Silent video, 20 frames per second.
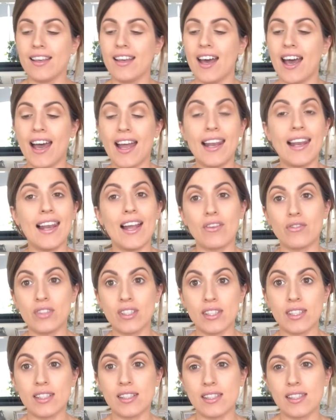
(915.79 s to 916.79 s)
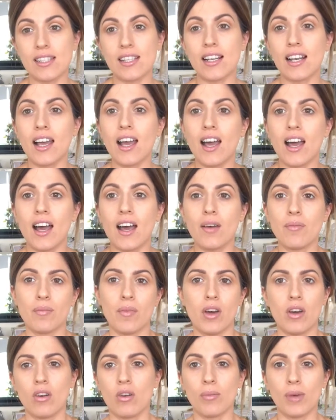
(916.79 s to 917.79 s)
I love this concealer.
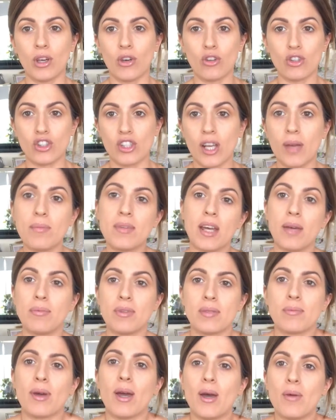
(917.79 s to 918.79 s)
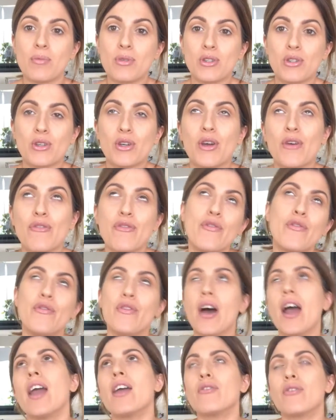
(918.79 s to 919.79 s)
Oh my God, Shape Tape is my absolute
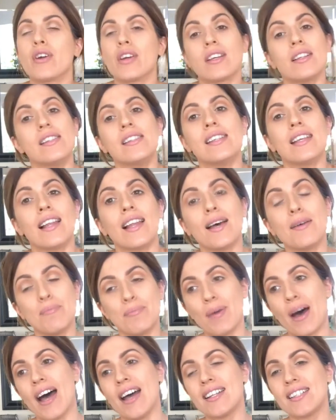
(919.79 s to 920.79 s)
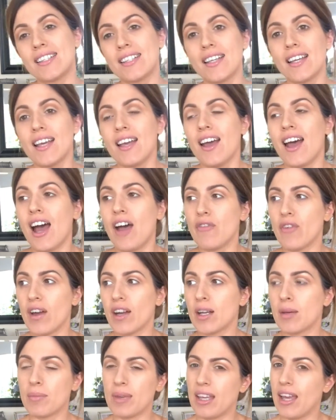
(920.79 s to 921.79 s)
favorite concealer, but I find
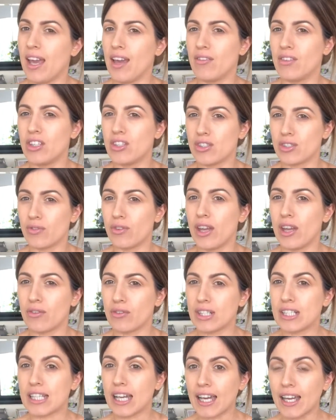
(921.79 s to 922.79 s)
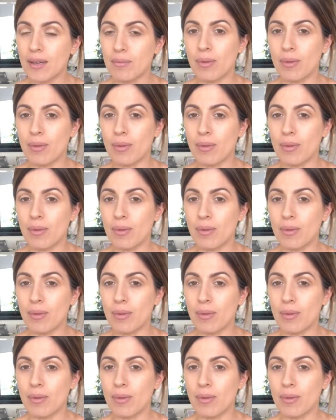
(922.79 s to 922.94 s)
it a bit heavy just for every day.